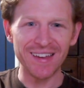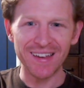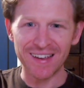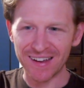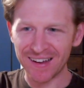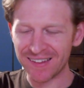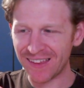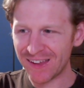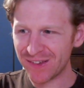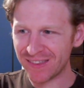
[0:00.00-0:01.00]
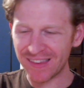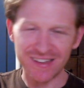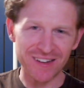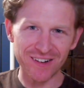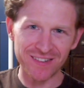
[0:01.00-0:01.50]
Uh, they use
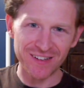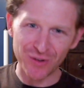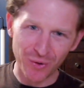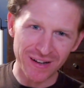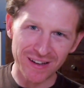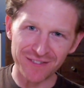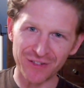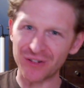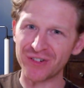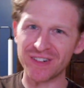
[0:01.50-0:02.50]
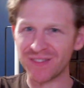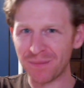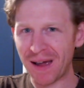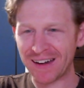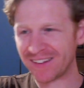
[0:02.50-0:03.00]
the ERC20 version of the
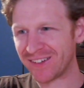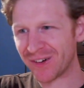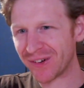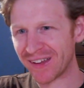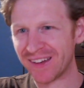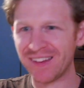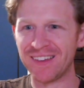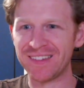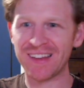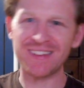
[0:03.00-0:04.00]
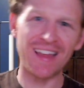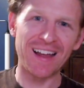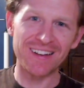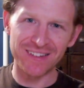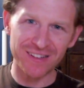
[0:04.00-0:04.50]
Matic token, and they send
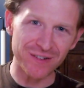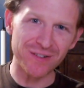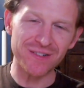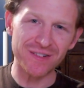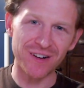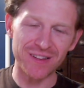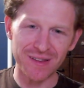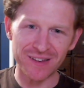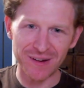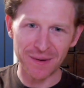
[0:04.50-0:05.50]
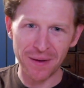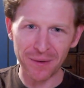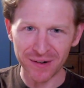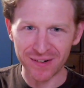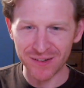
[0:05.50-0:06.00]
that to you on the Ethereum
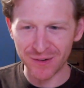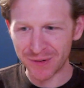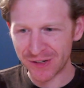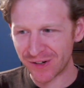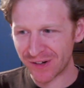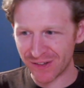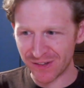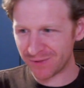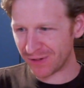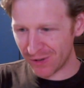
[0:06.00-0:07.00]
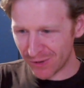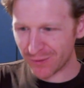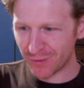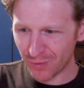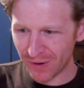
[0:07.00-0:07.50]
network. So when you're when
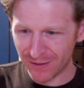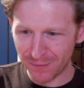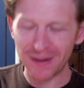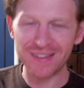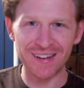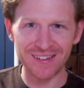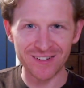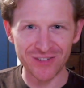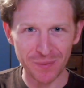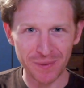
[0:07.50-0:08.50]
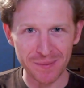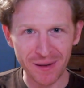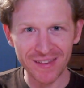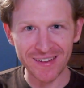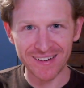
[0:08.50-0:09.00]
you expected it to show up on the
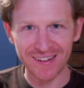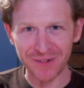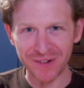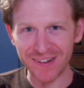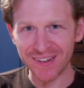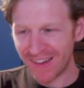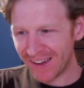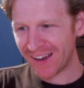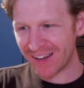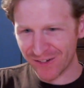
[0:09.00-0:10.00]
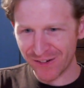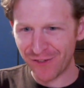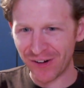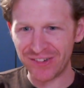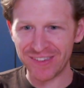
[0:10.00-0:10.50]
Polygon network, and you're
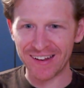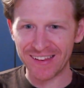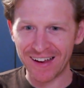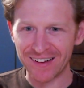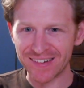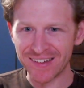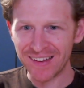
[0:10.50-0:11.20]
refreshing that account,